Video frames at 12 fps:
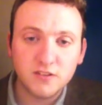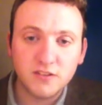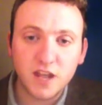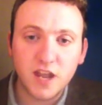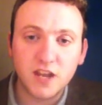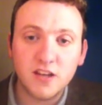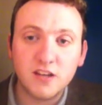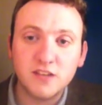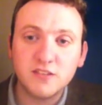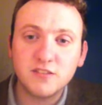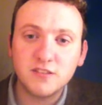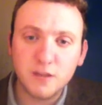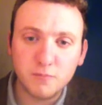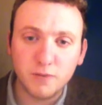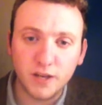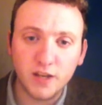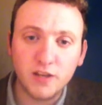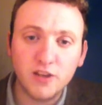they
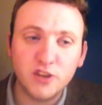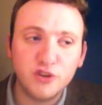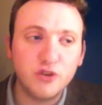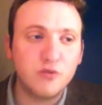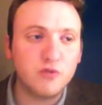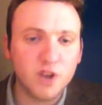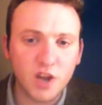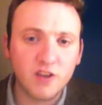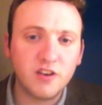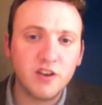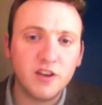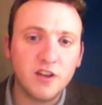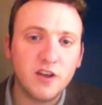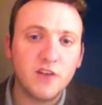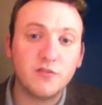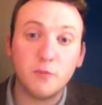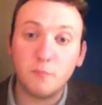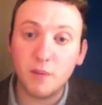simply do not
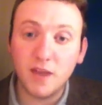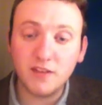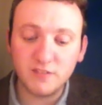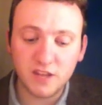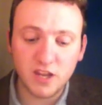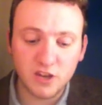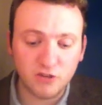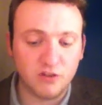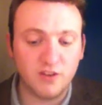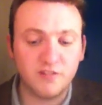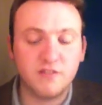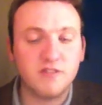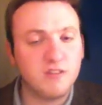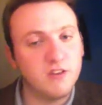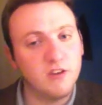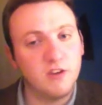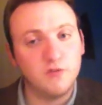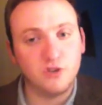have the best interests
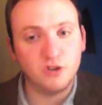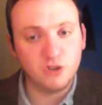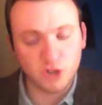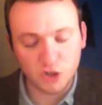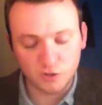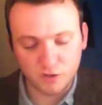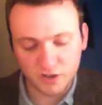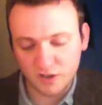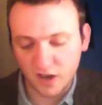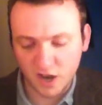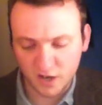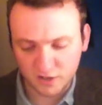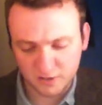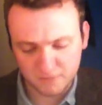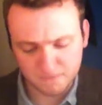of the children at heart.